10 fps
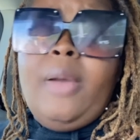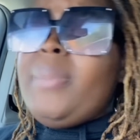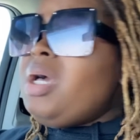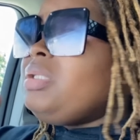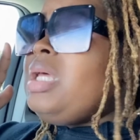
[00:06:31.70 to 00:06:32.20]

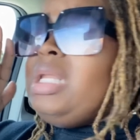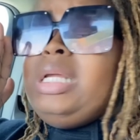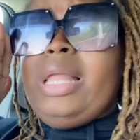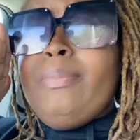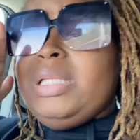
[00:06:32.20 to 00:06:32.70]
Because,
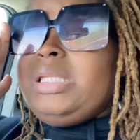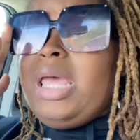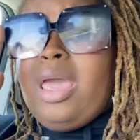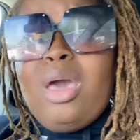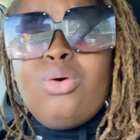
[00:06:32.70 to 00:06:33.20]
honey, let me
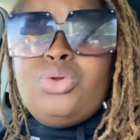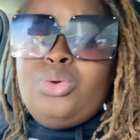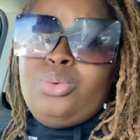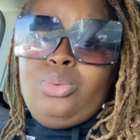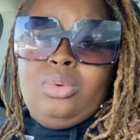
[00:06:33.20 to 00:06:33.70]
tell
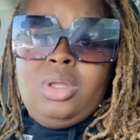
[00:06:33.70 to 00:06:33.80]
you,